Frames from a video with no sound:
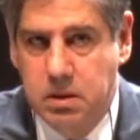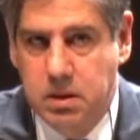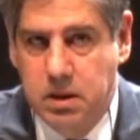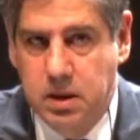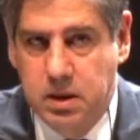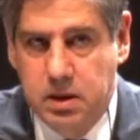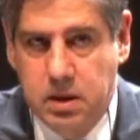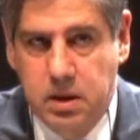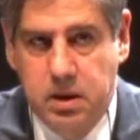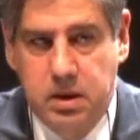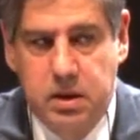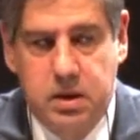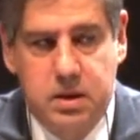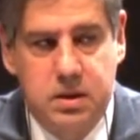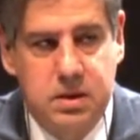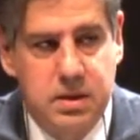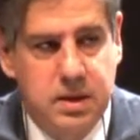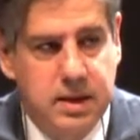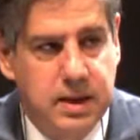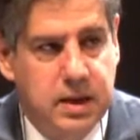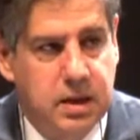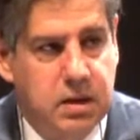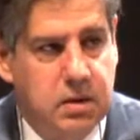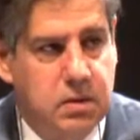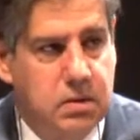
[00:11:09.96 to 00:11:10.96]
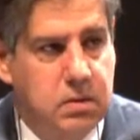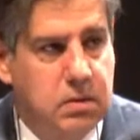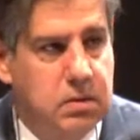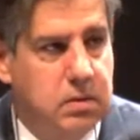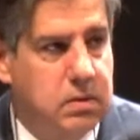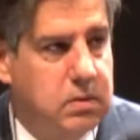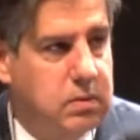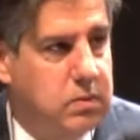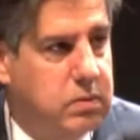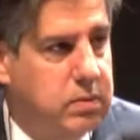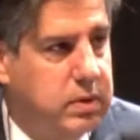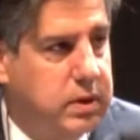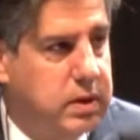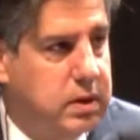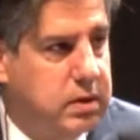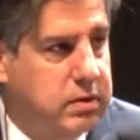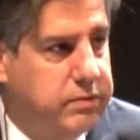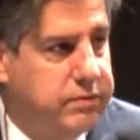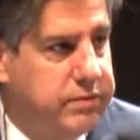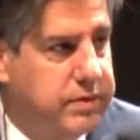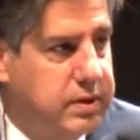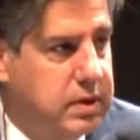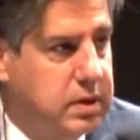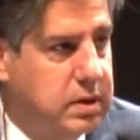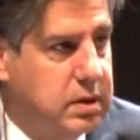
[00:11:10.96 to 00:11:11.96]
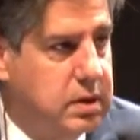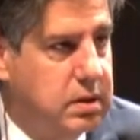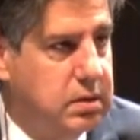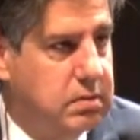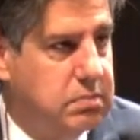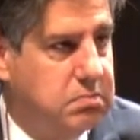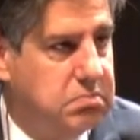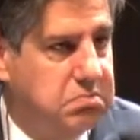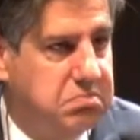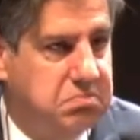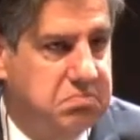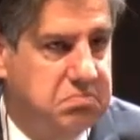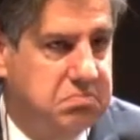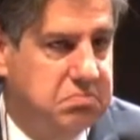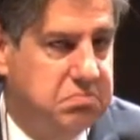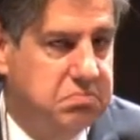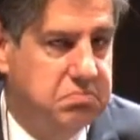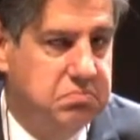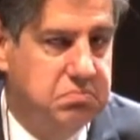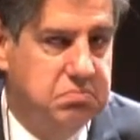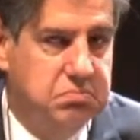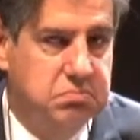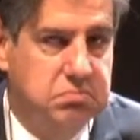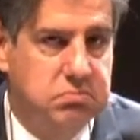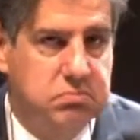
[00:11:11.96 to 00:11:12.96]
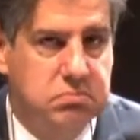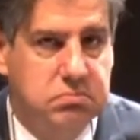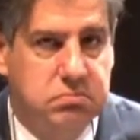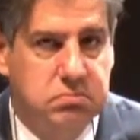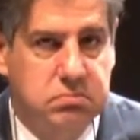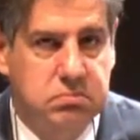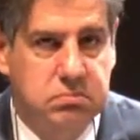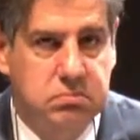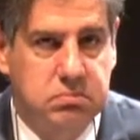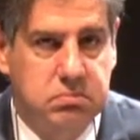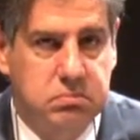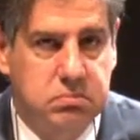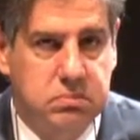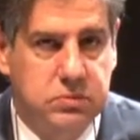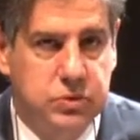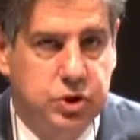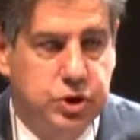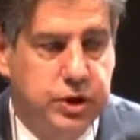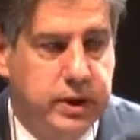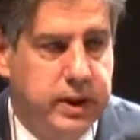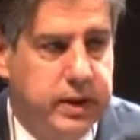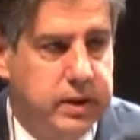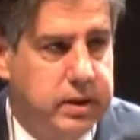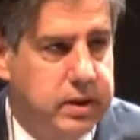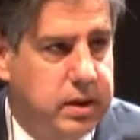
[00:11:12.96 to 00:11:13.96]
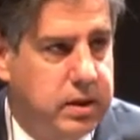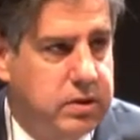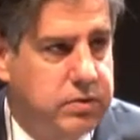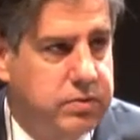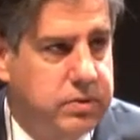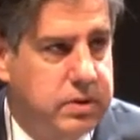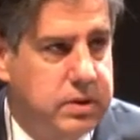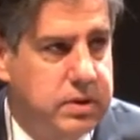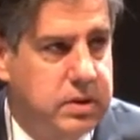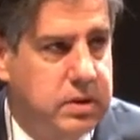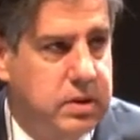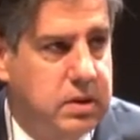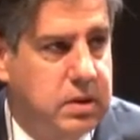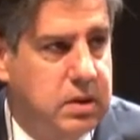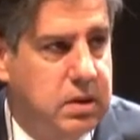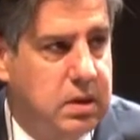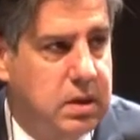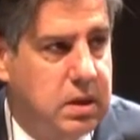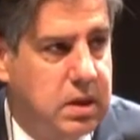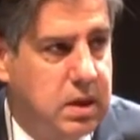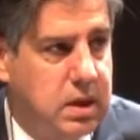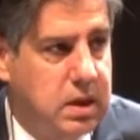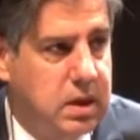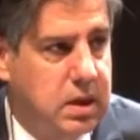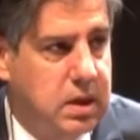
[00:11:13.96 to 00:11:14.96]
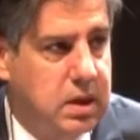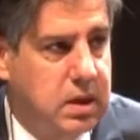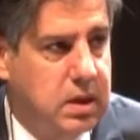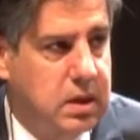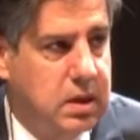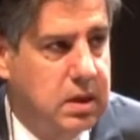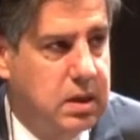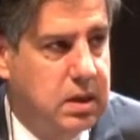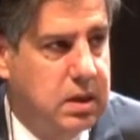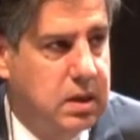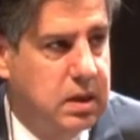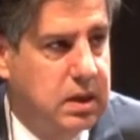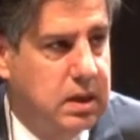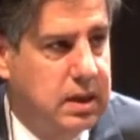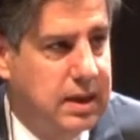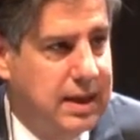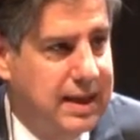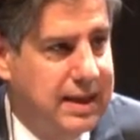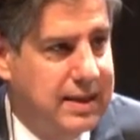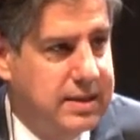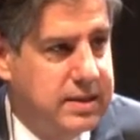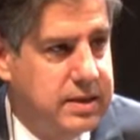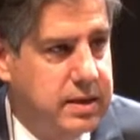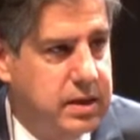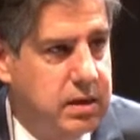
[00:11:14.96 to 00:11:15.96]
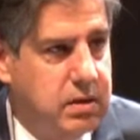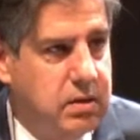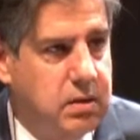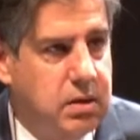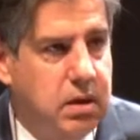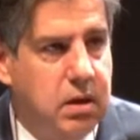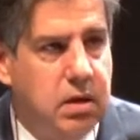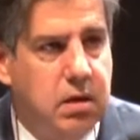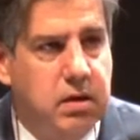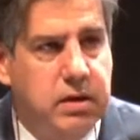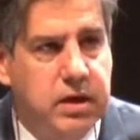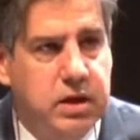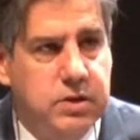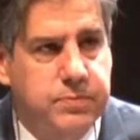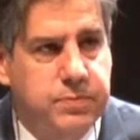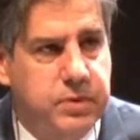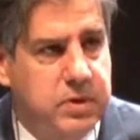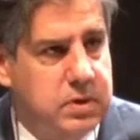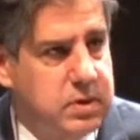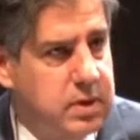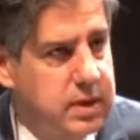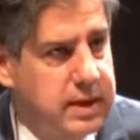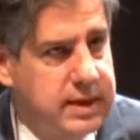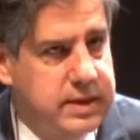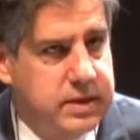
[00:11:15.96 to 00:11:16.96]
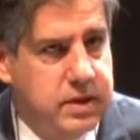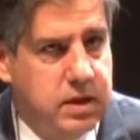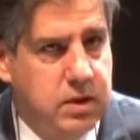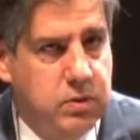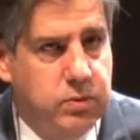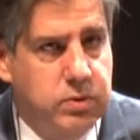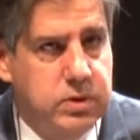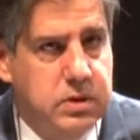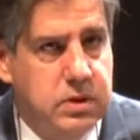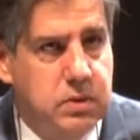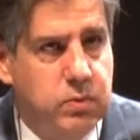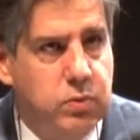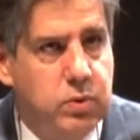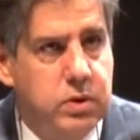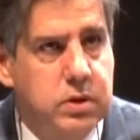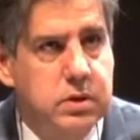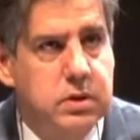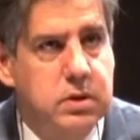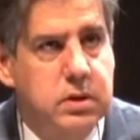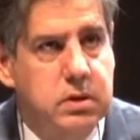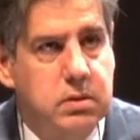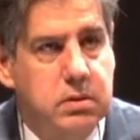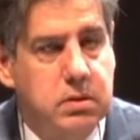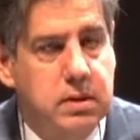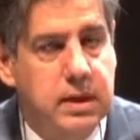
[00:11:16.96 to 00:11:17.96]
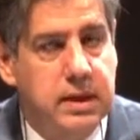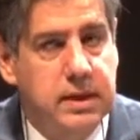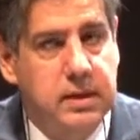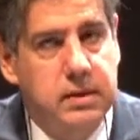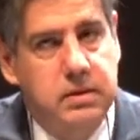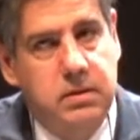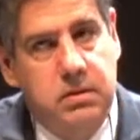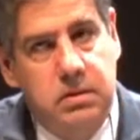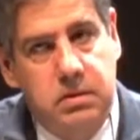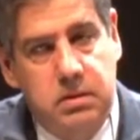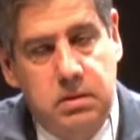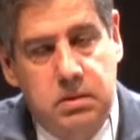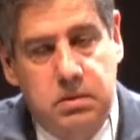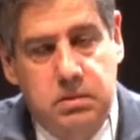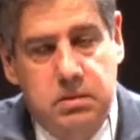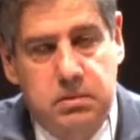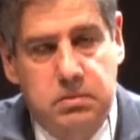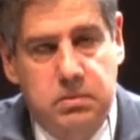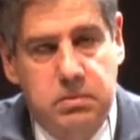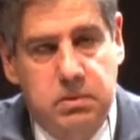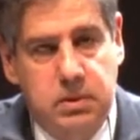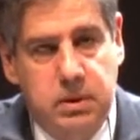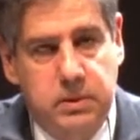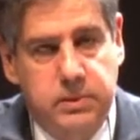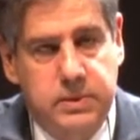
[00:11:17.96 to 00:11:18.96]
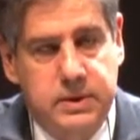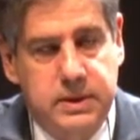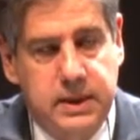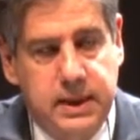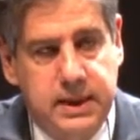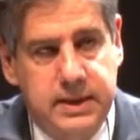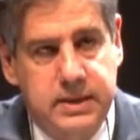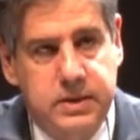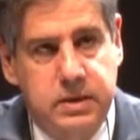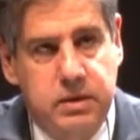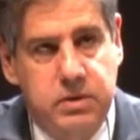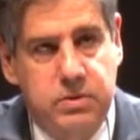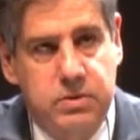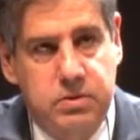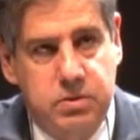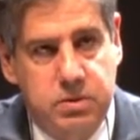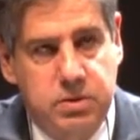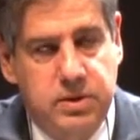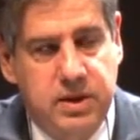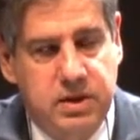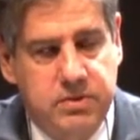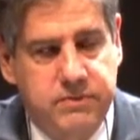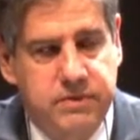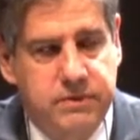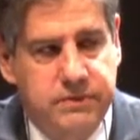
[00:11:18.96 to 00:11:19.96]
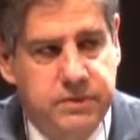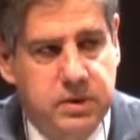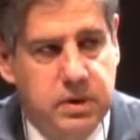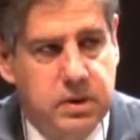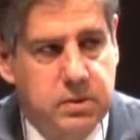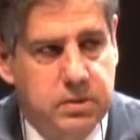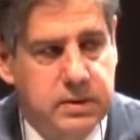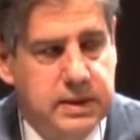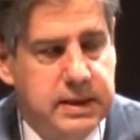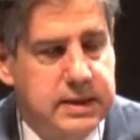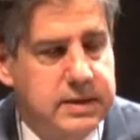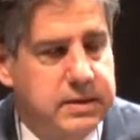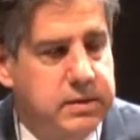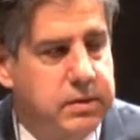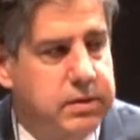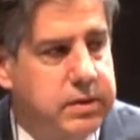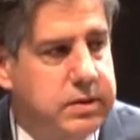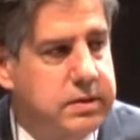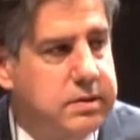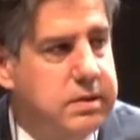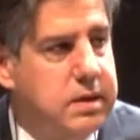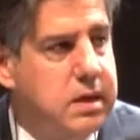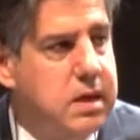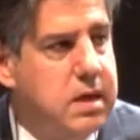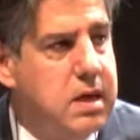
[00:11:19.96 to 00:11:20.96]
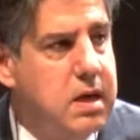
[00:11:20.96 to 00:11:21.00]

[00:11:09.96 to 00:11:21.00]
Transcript: Italy is now one of the G8 countries. Last year, our export, last year was the worst, it wasn't last year. It was 2015. It was last year. Yes,